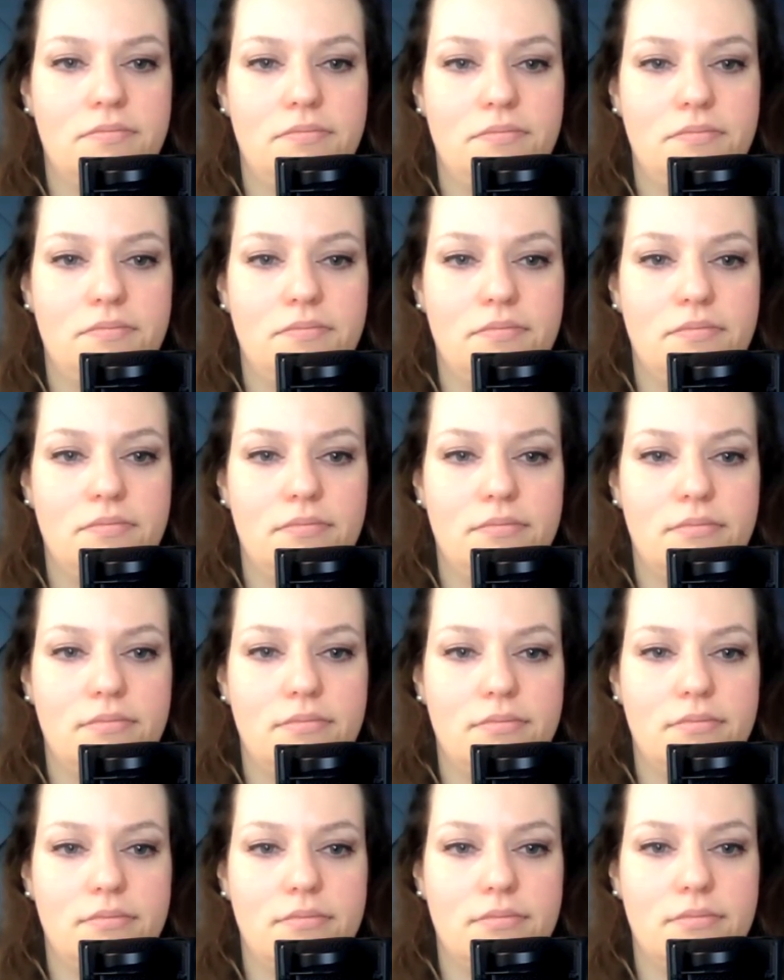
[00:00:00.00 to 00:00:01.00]

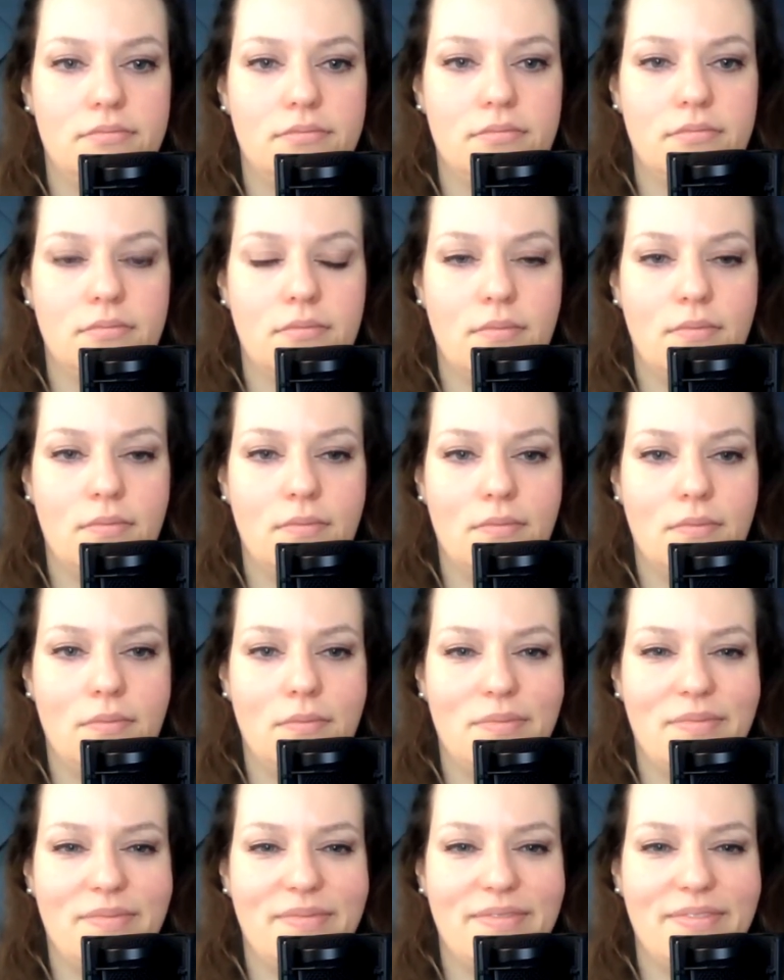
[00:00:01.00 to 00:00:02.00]

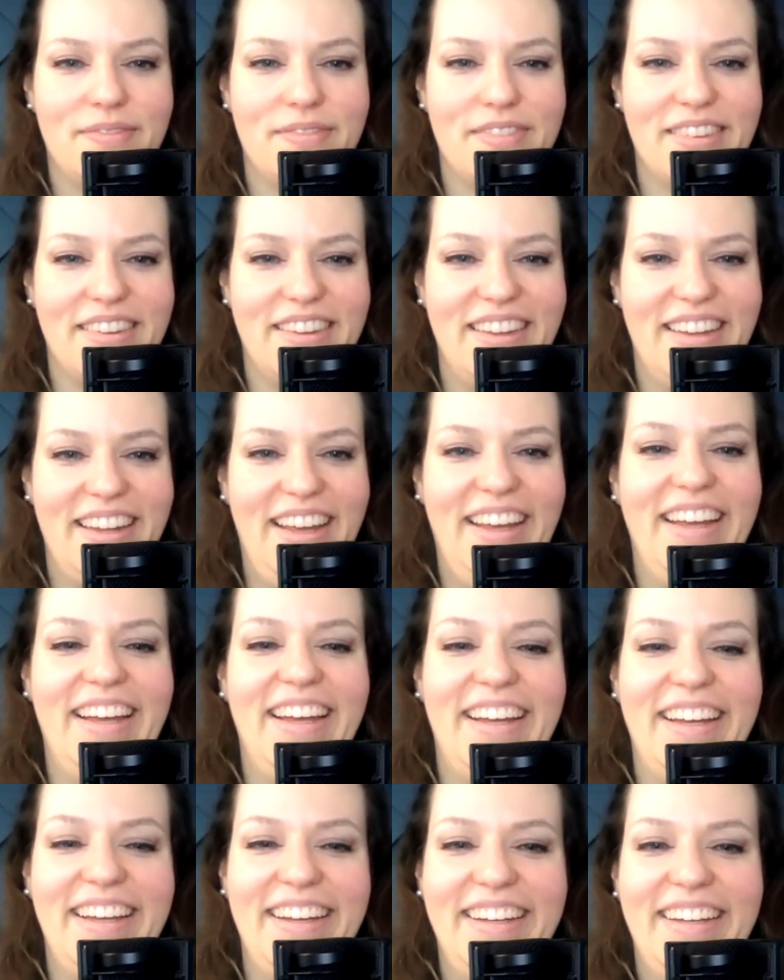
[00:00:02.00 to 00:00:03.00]

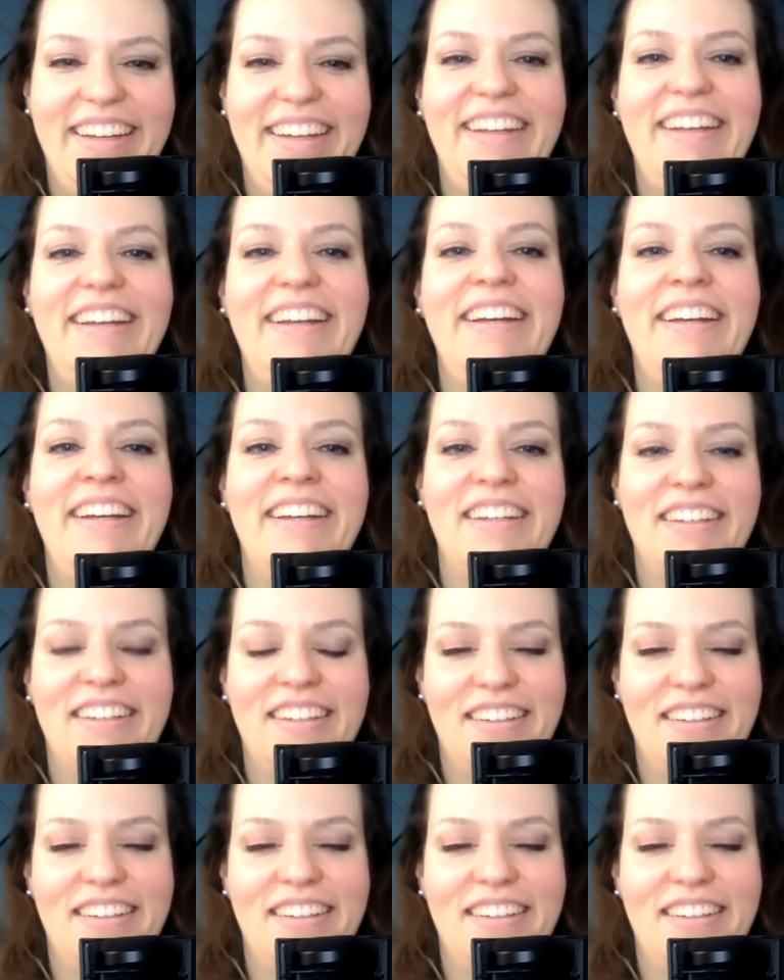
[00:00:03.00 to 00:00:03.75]
This person isn't speaking.